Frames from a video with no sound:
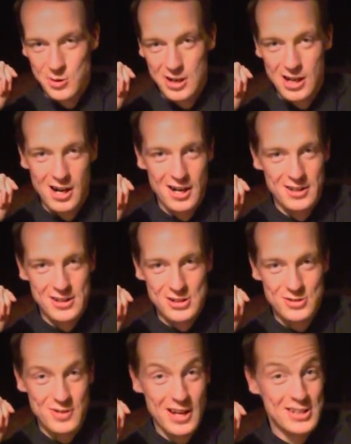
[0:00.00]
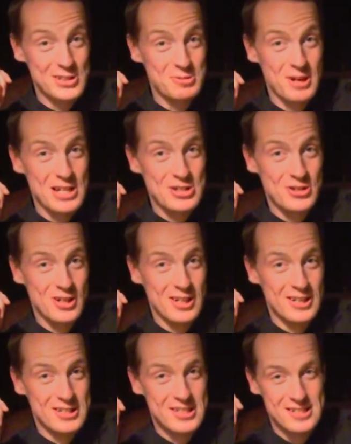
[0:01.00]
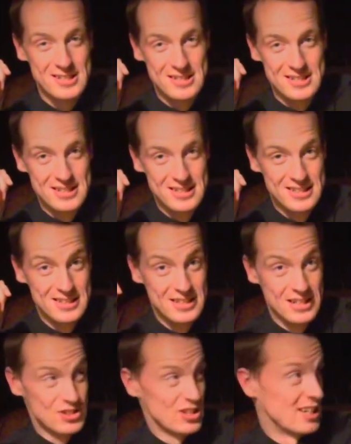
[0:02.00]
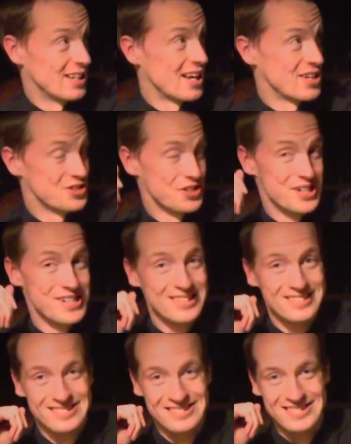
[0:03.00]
we are in this fancy restaurant. Isn't it nice in here?